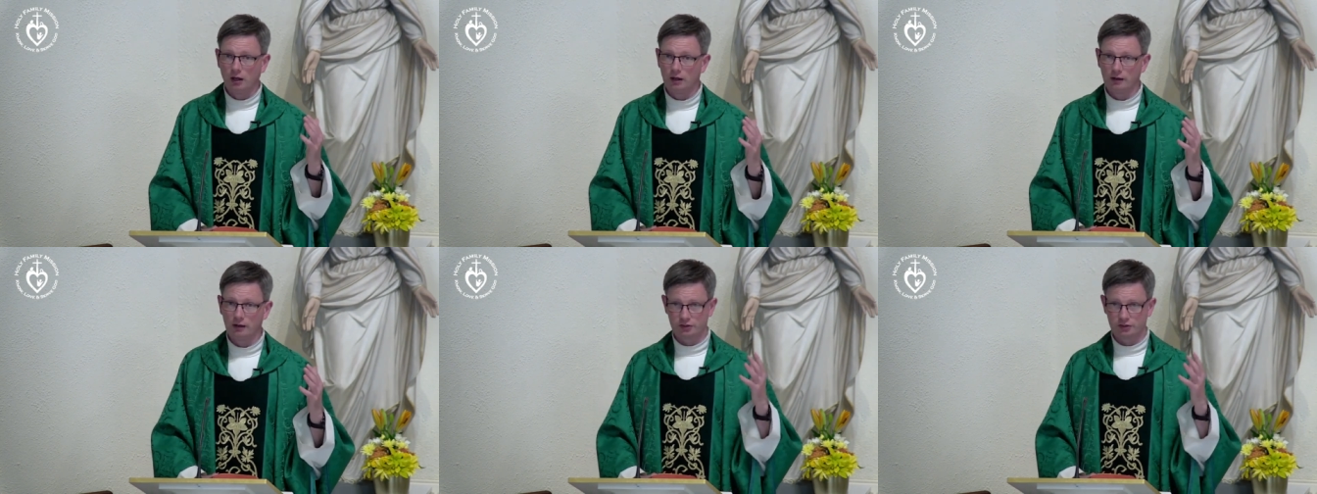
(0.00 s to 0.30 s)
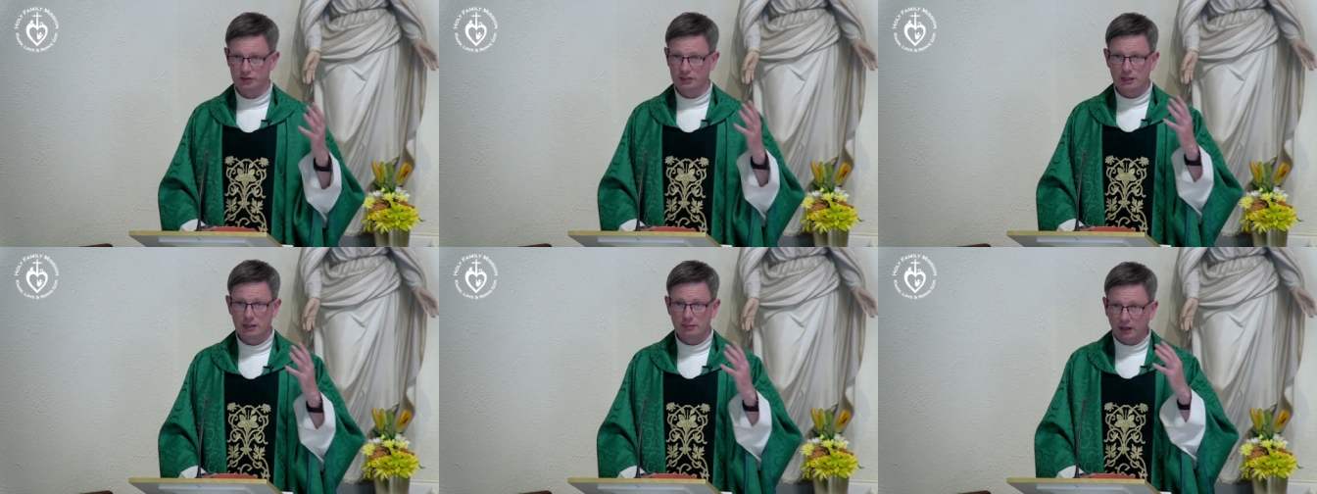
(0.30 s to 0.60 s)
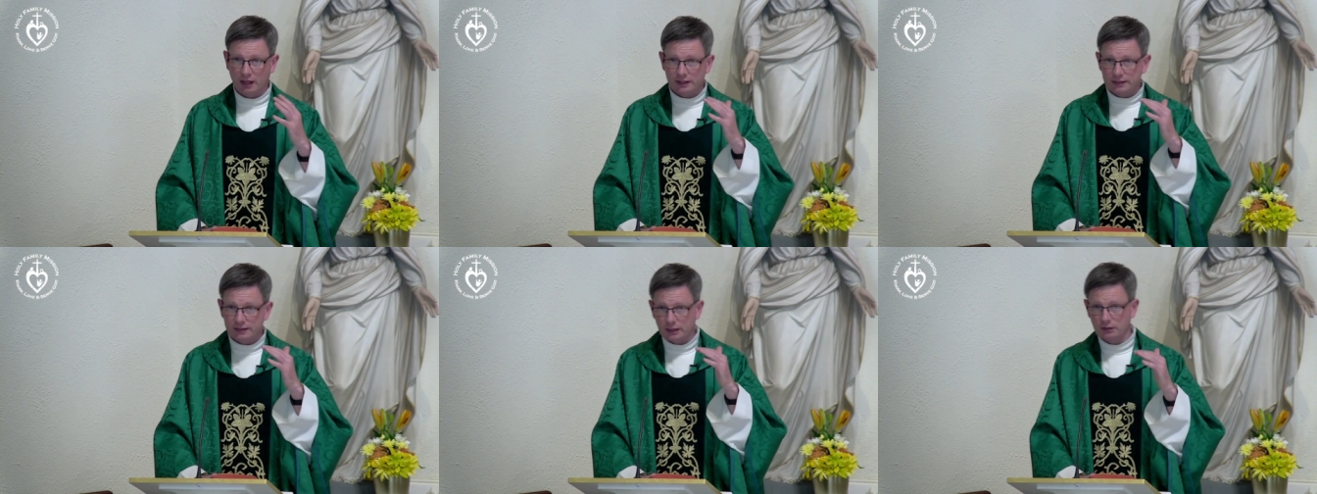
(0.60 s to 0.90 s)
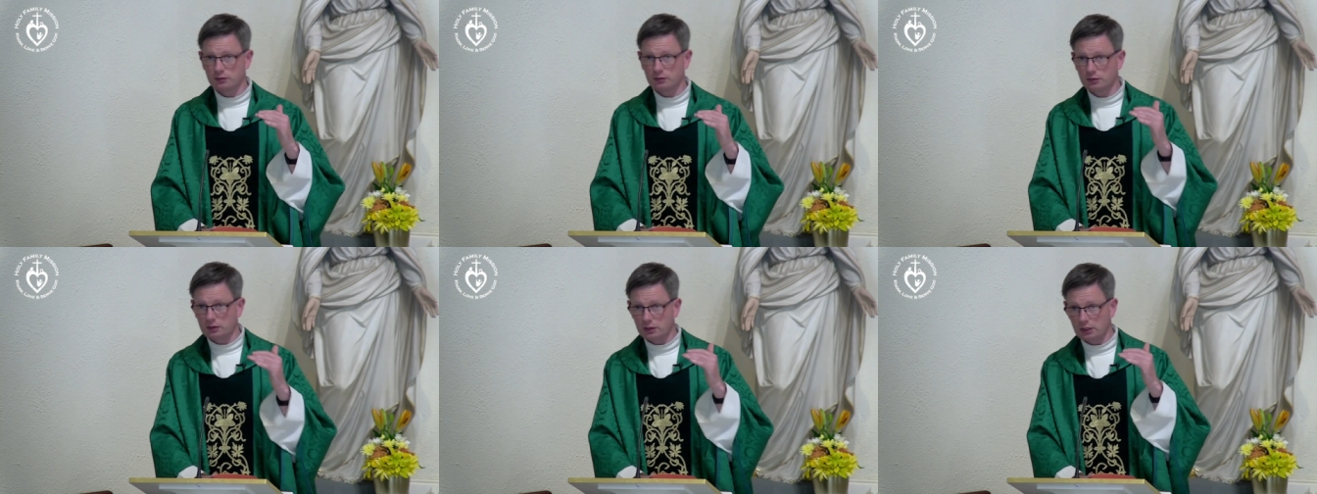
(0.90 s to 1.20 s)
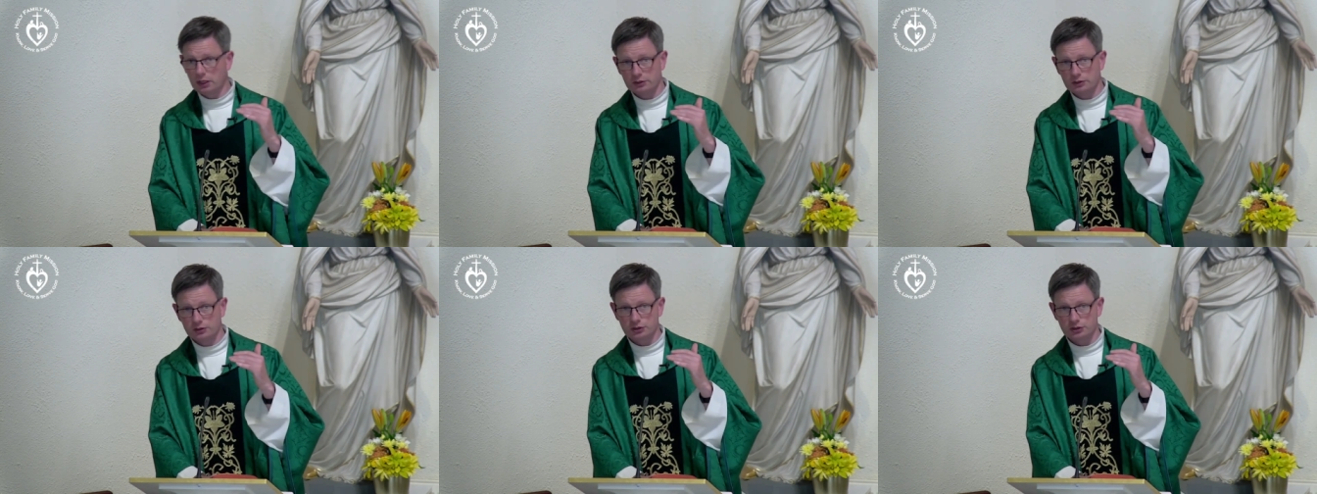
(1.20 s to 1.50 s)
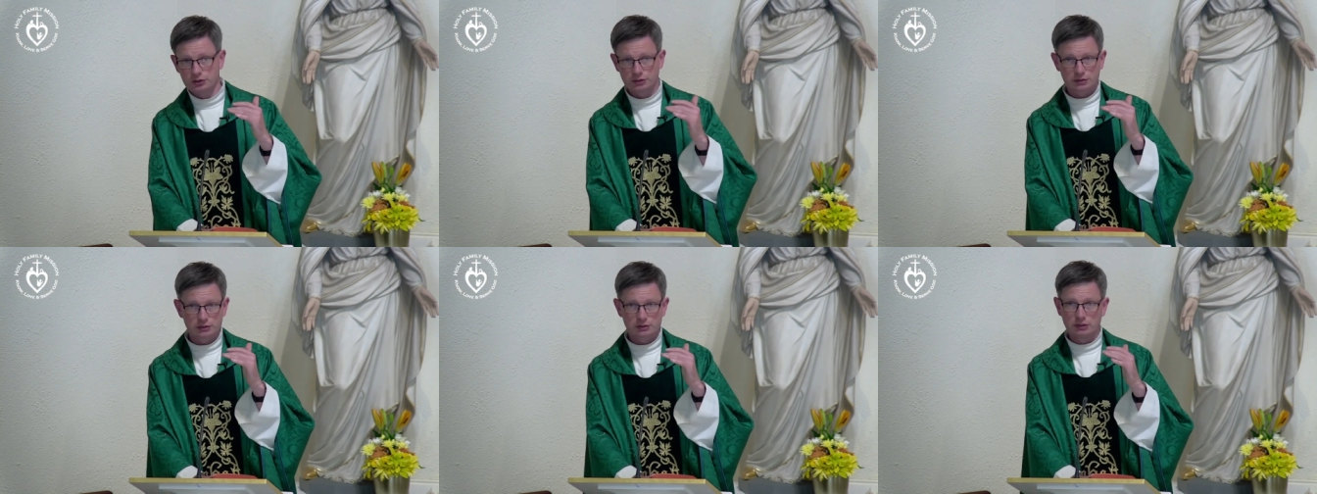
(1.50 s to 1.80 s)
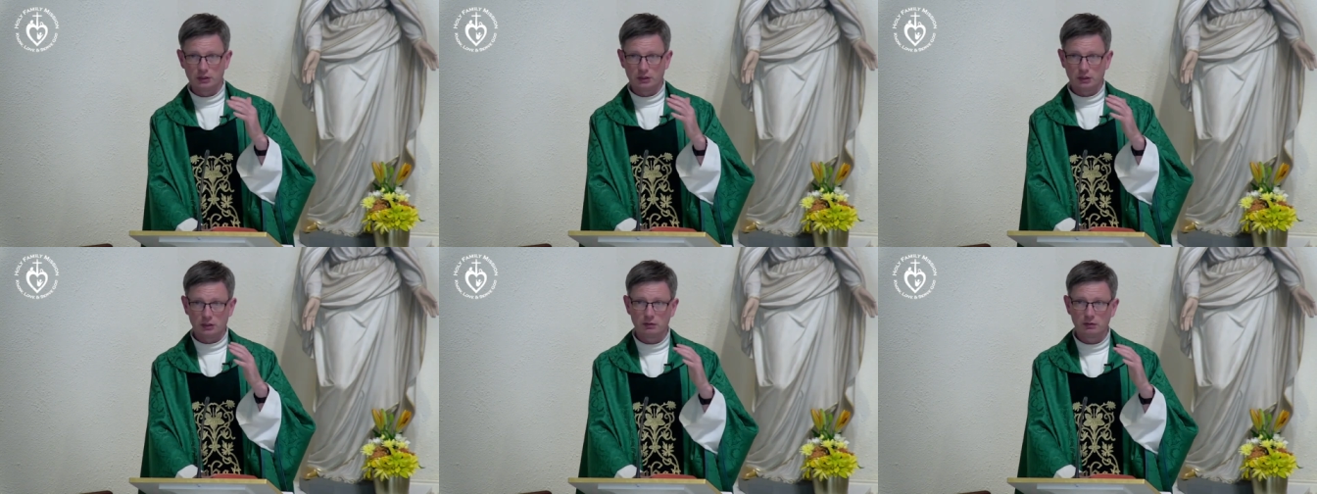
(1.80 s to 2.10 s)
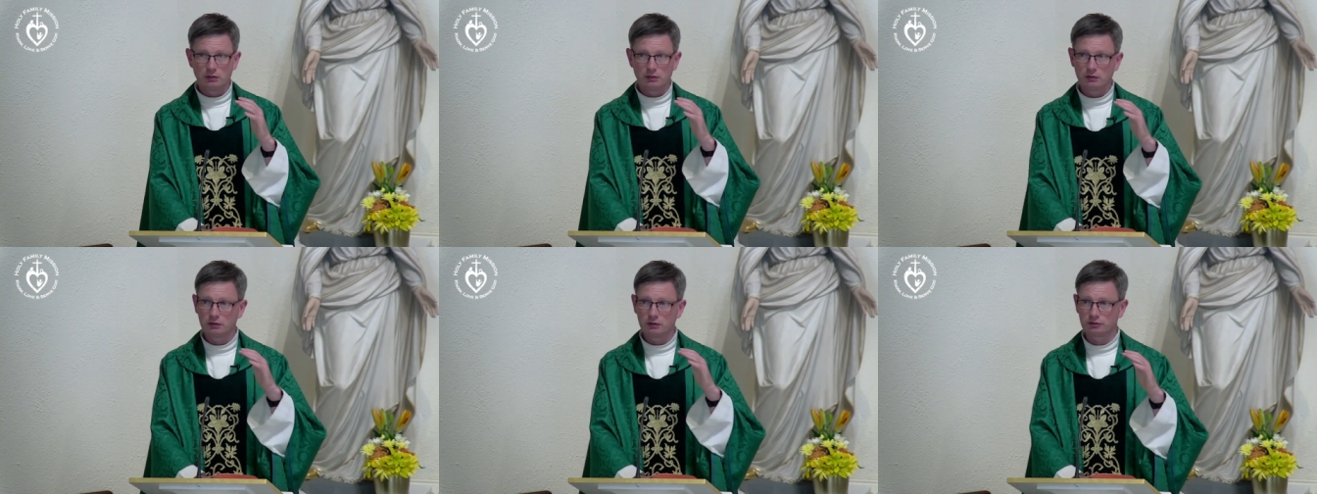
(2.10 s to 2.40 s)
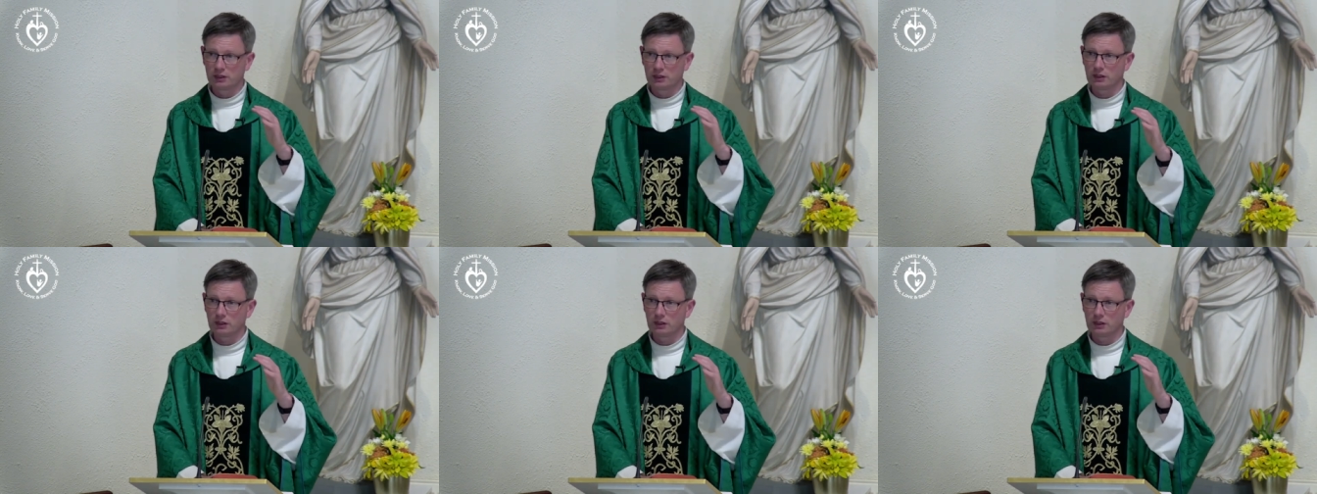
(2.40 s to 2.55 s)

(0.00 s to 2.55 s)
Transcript: I just keep my head down and just try